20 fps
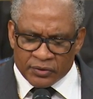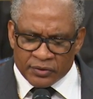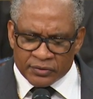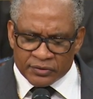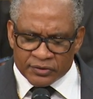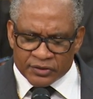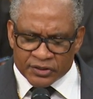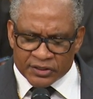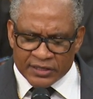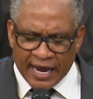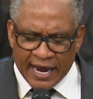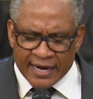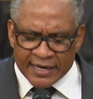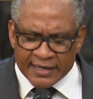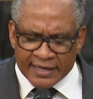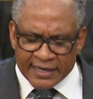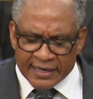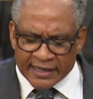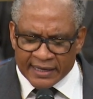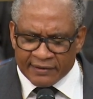
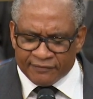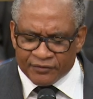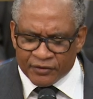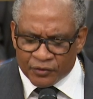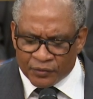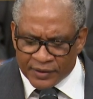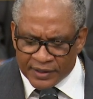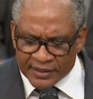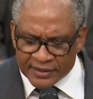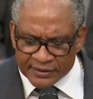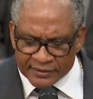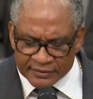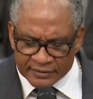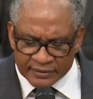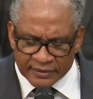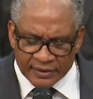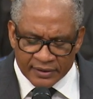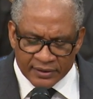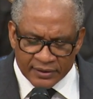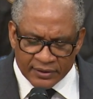standing, if you will,
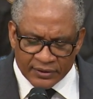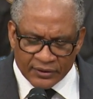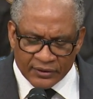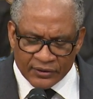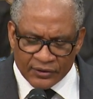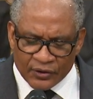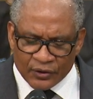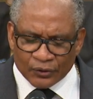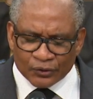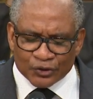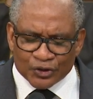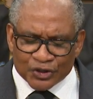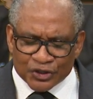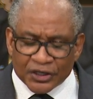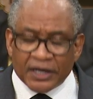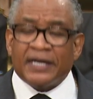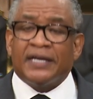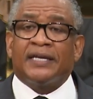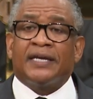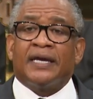on
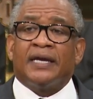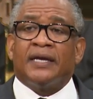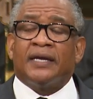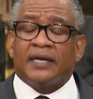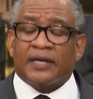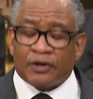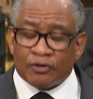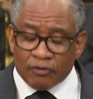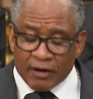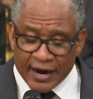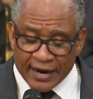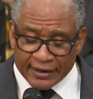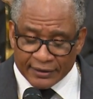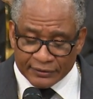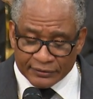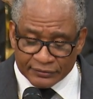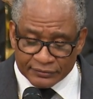shaky ground.